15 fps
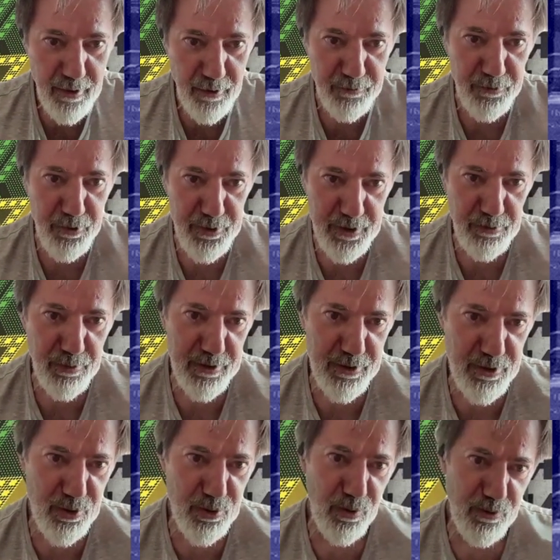Of course, it
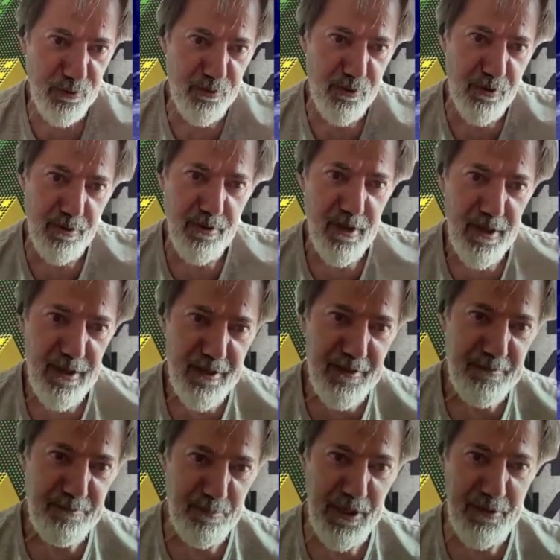wasn't for
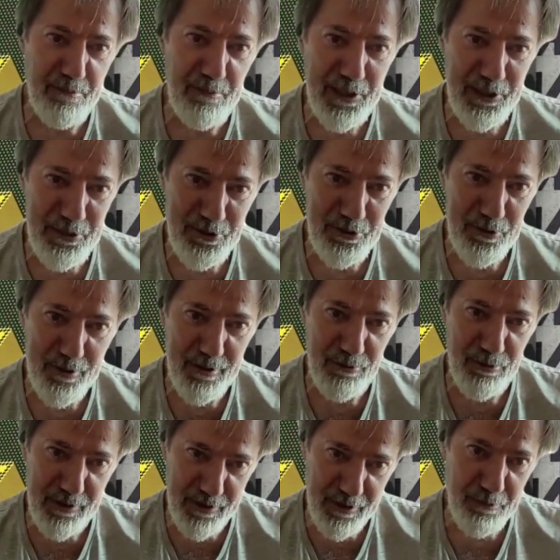big money, so
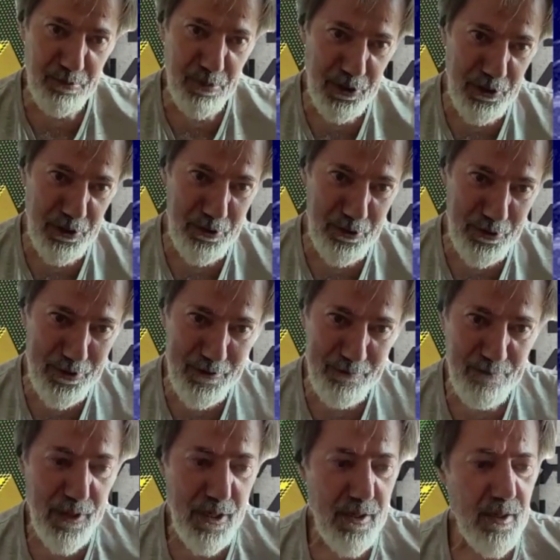it wasn't a big news,
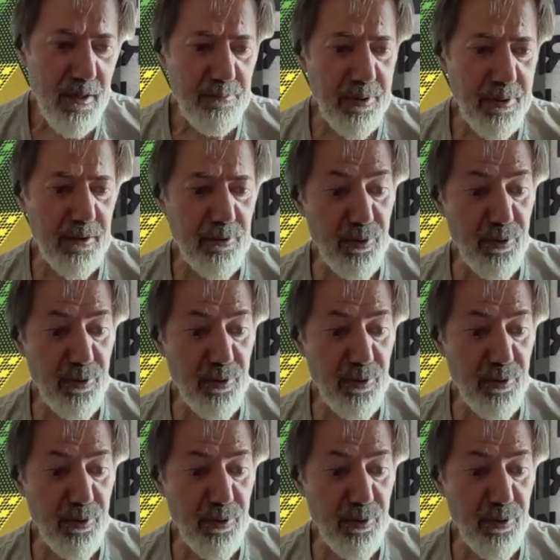but